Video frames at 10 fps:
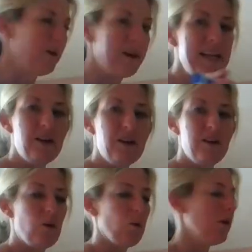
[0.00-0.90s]

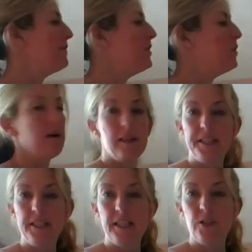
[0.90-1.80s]
and mom or
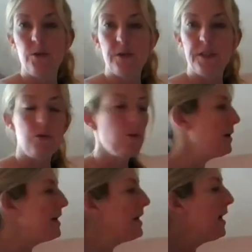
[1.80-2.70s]
dad or somebody is
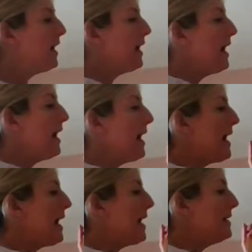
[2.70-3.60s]
reading it to you
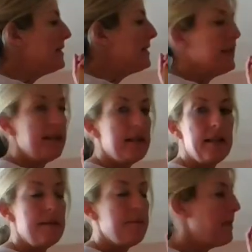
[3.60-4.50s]
and you
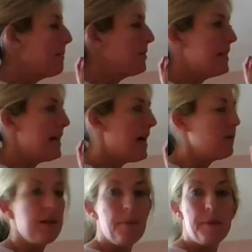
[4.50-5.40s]
see a
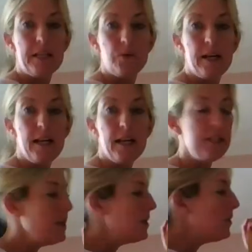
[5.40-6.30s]
whole bunch
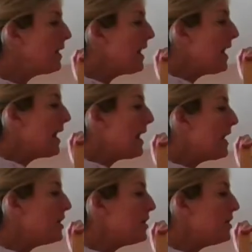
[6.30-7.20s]
of
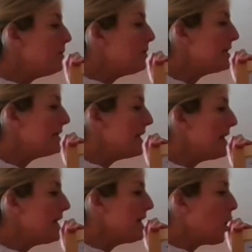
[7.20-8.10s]
Z's
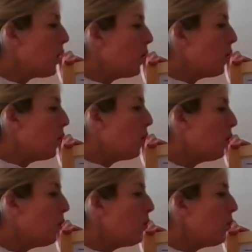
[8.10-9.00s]
all in a
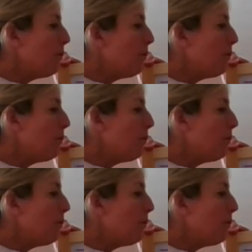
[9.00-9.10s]
row,